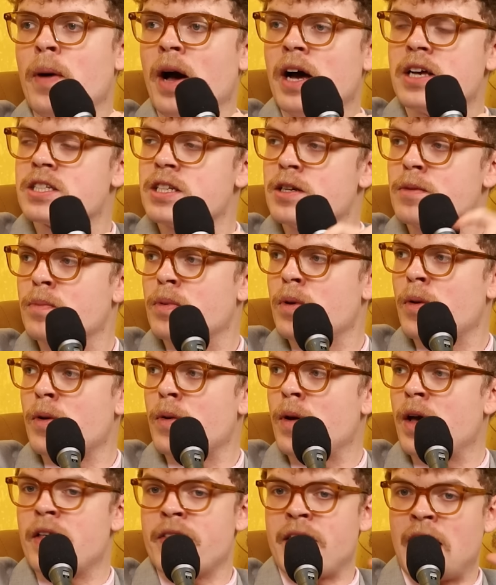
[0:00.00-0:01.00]
person
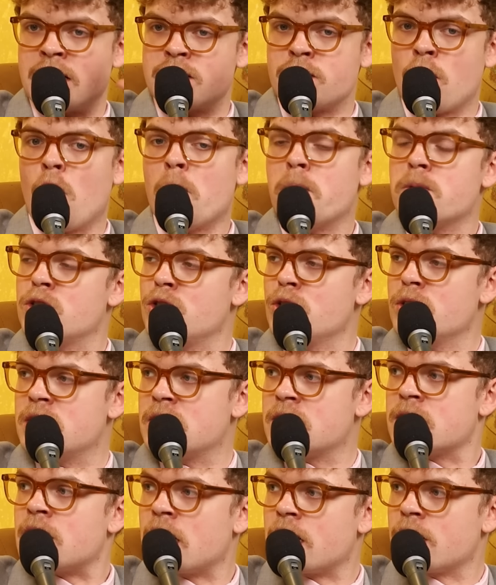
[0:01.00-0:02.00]
that has
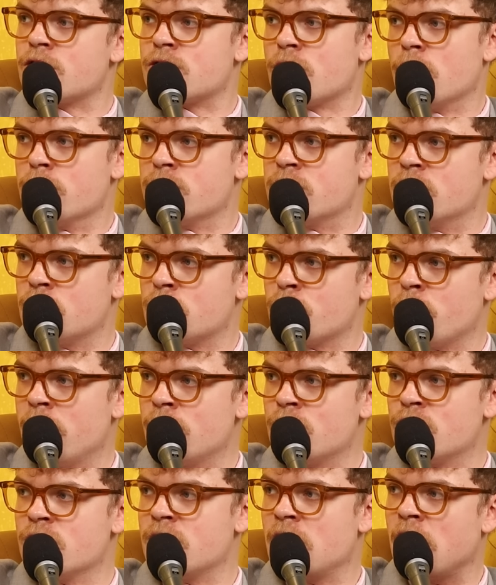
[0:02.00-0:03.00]
opportunities to take control of the
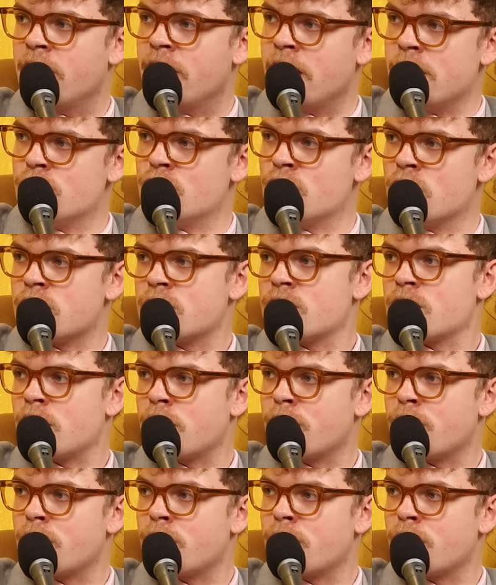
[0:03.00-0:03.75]
situation, and they just